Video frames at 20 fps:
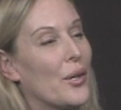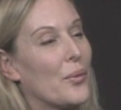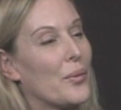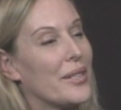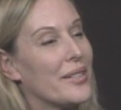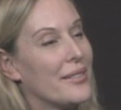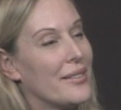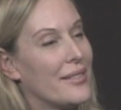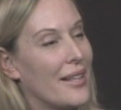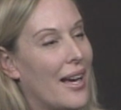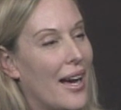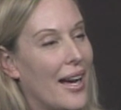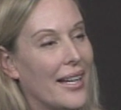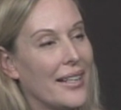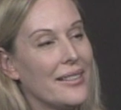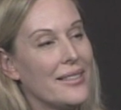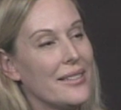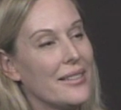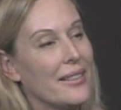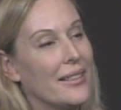was
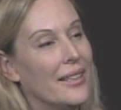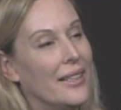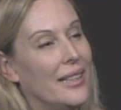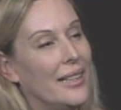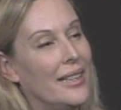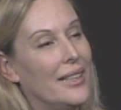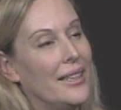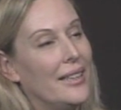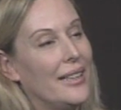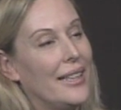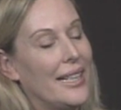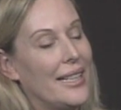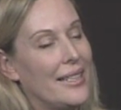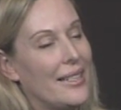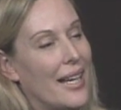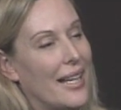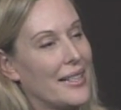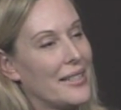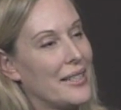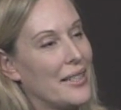signed in
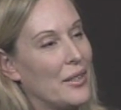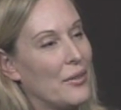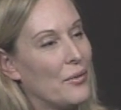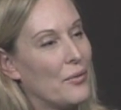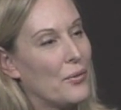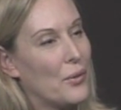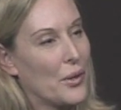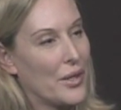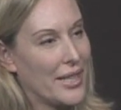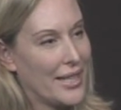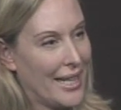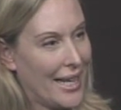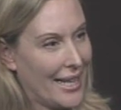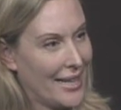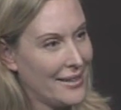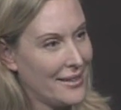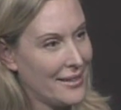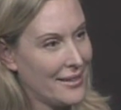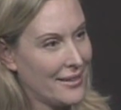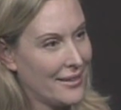
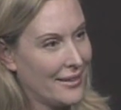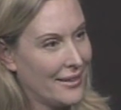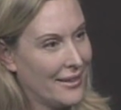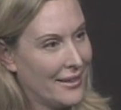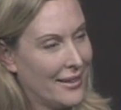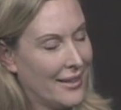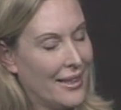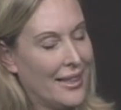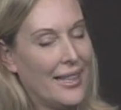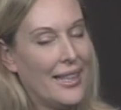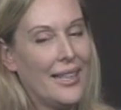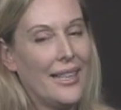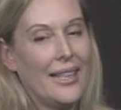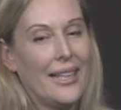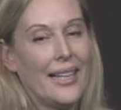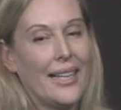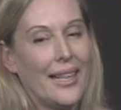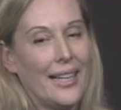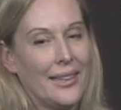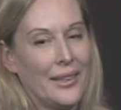1948,
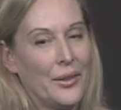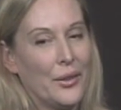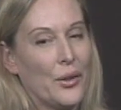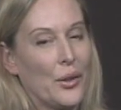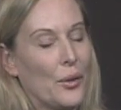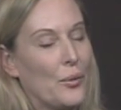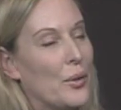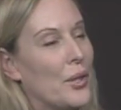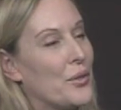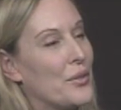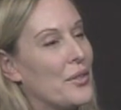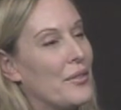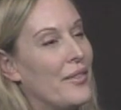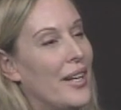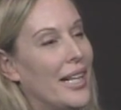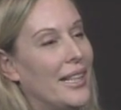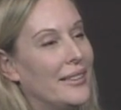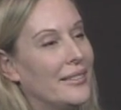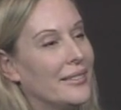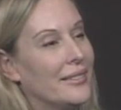Eleanor
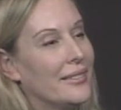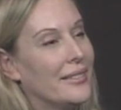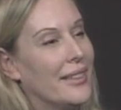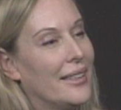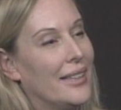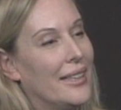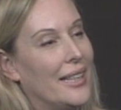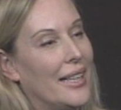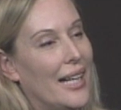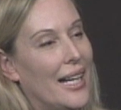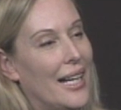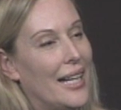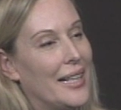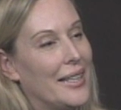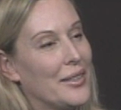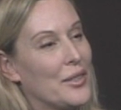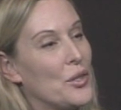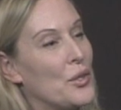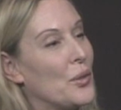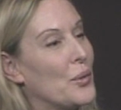Roosevelt
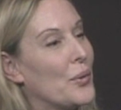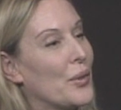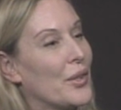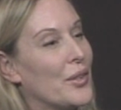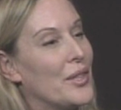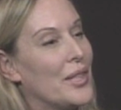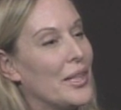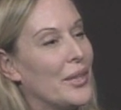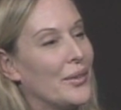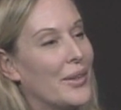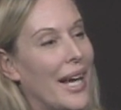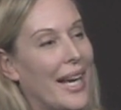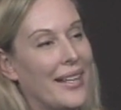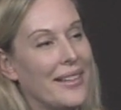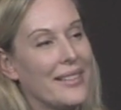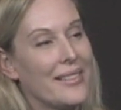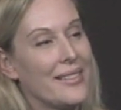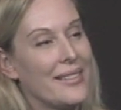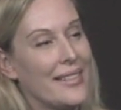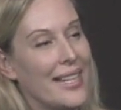toured the
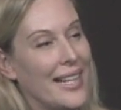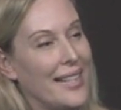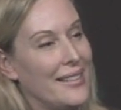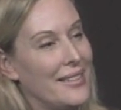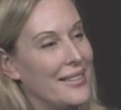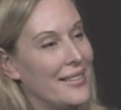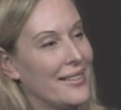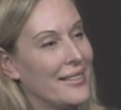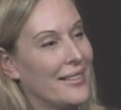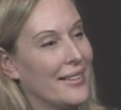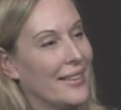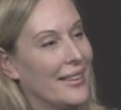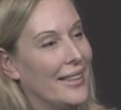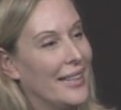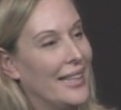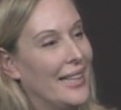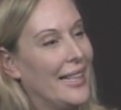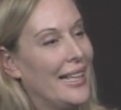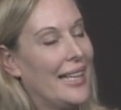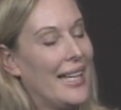United States
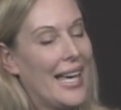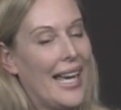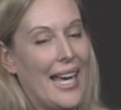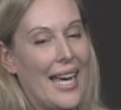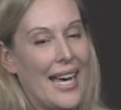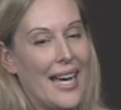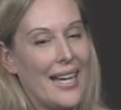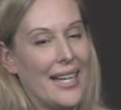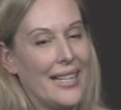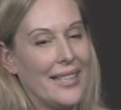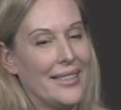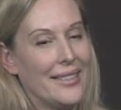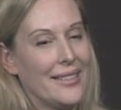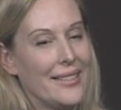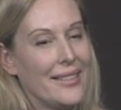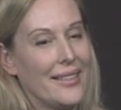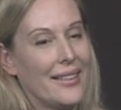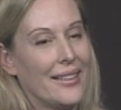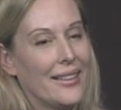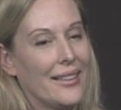
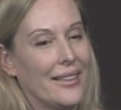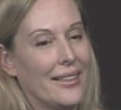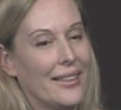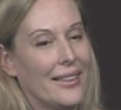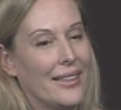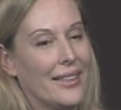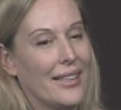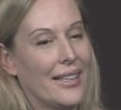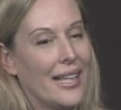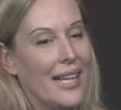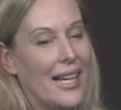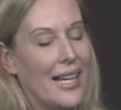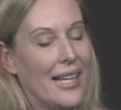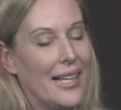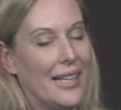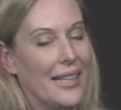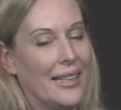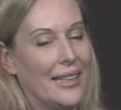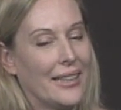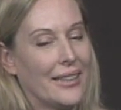and
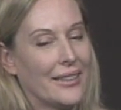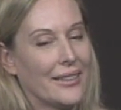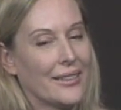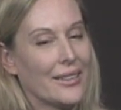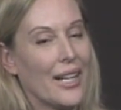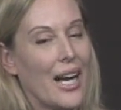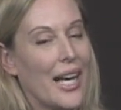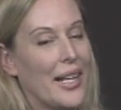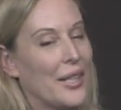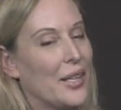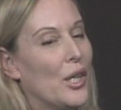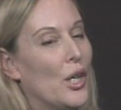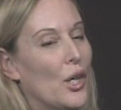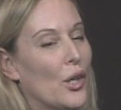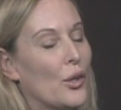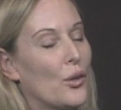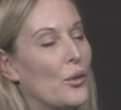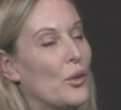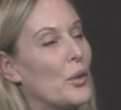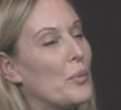got
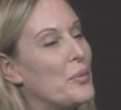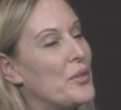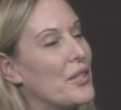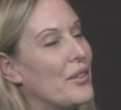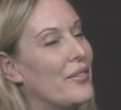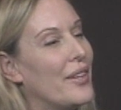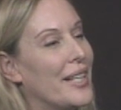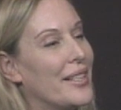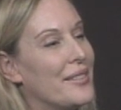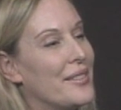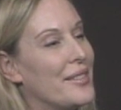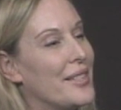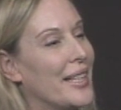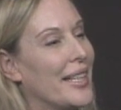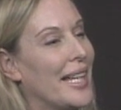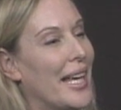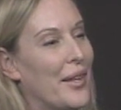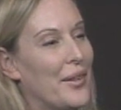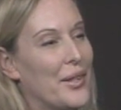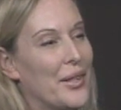groups of us
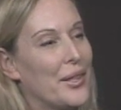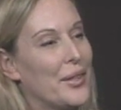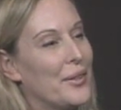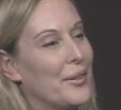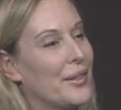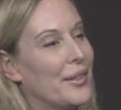together